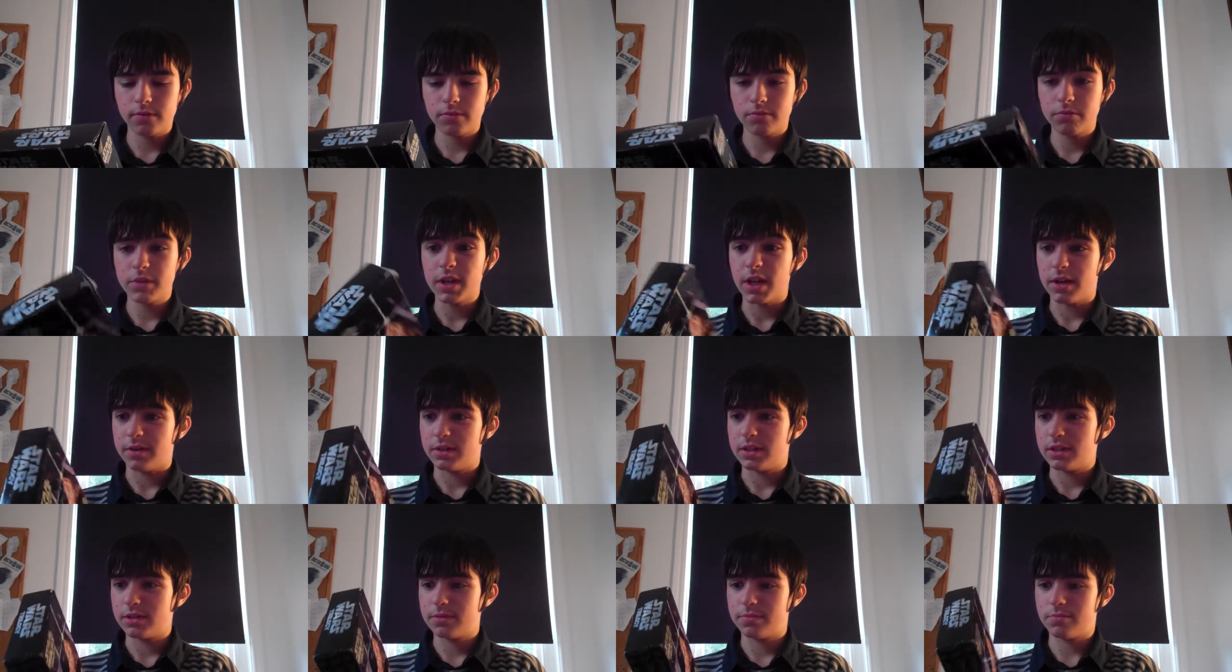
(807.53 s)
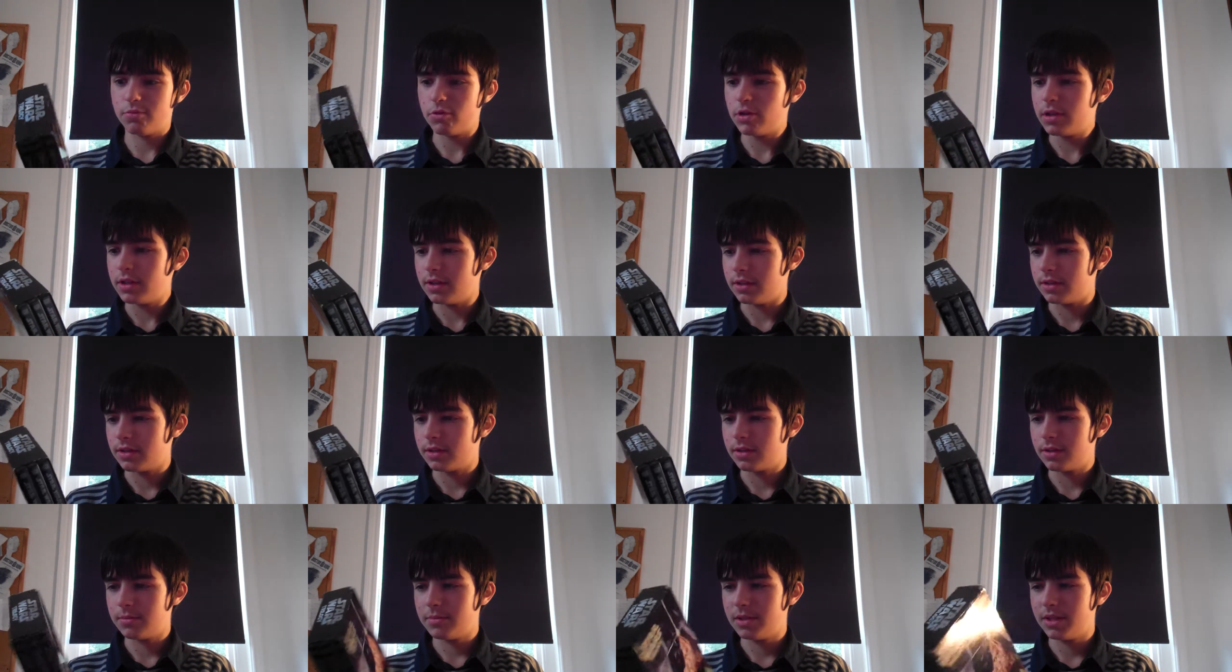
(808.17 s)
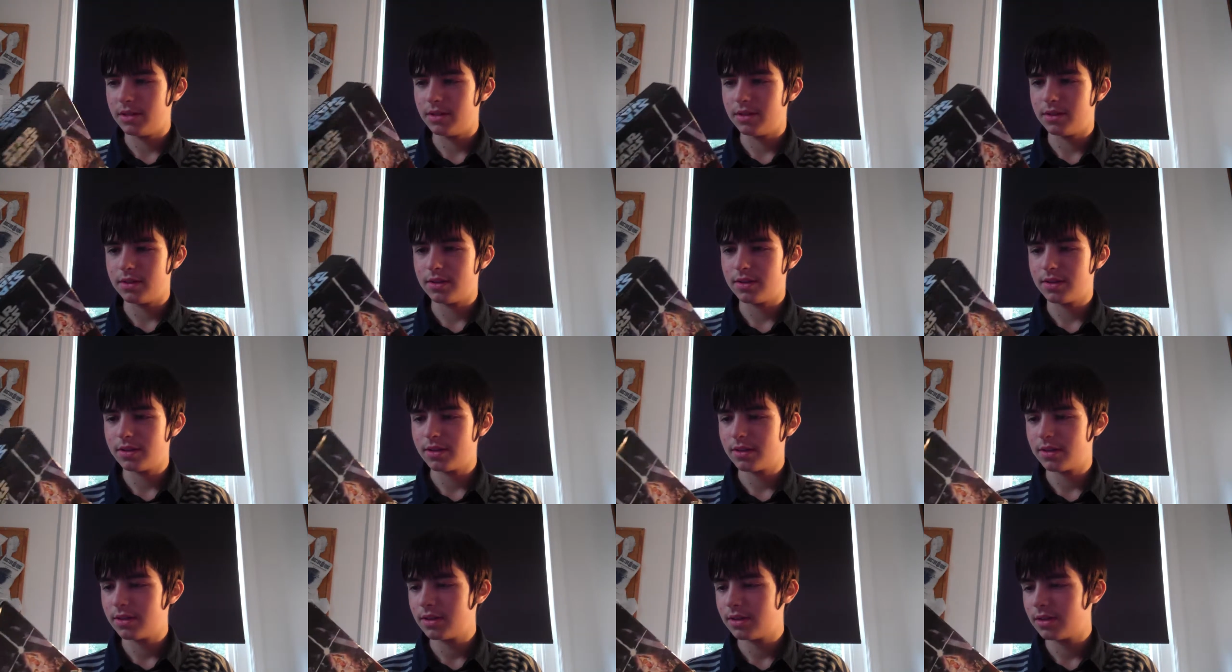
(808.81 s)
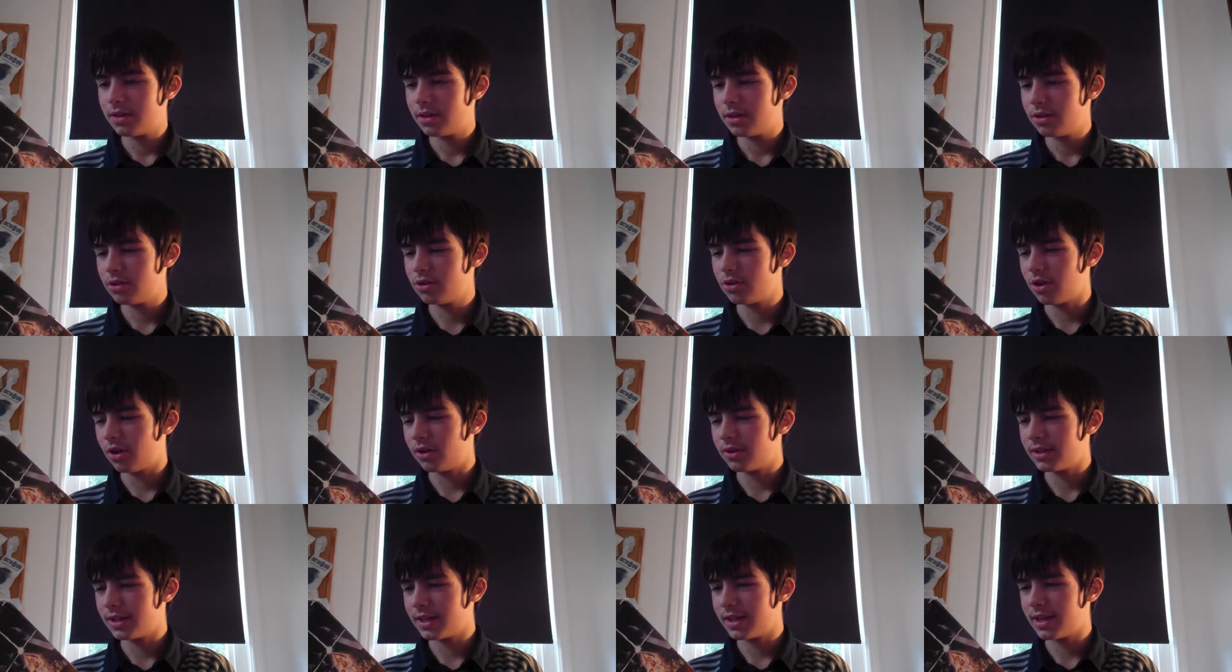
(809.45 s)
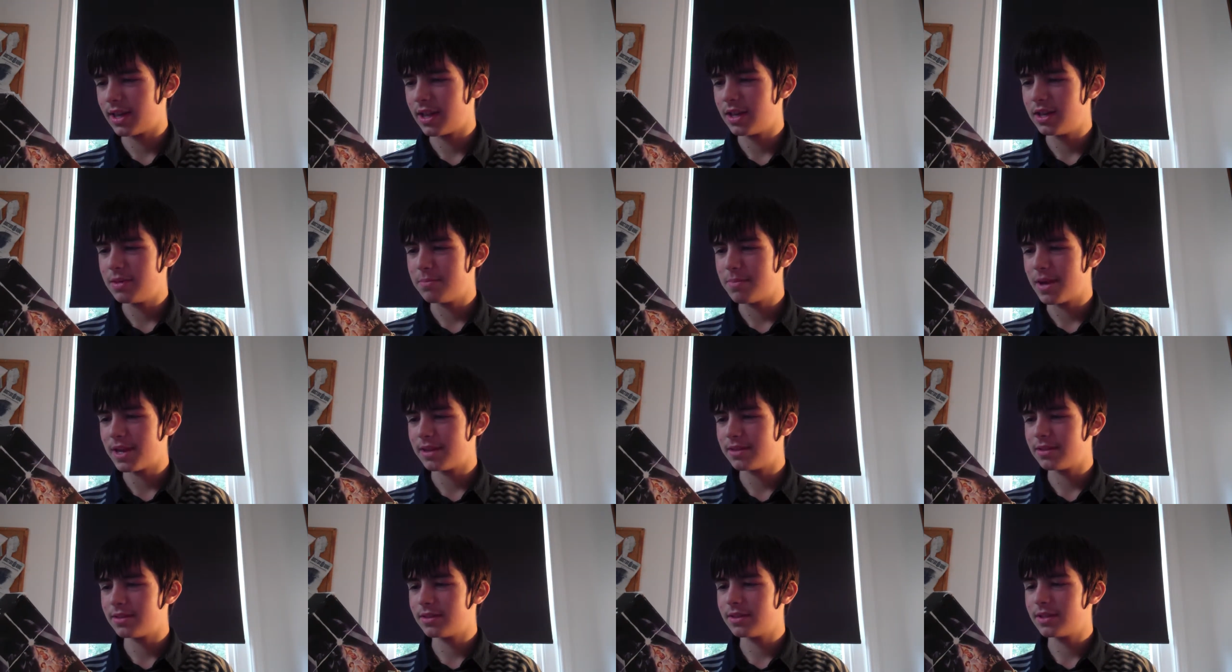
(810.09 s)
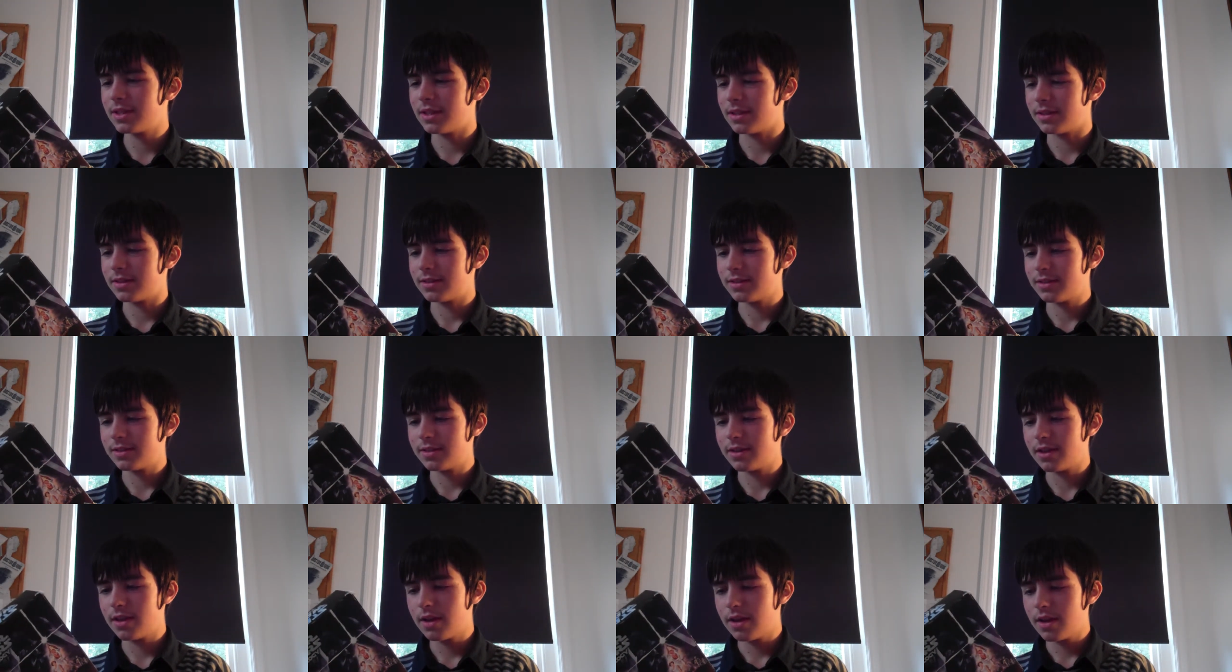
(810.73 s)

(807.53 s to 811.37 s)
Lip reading: Yeah, just brilliant. I mean, you can't get any better than this.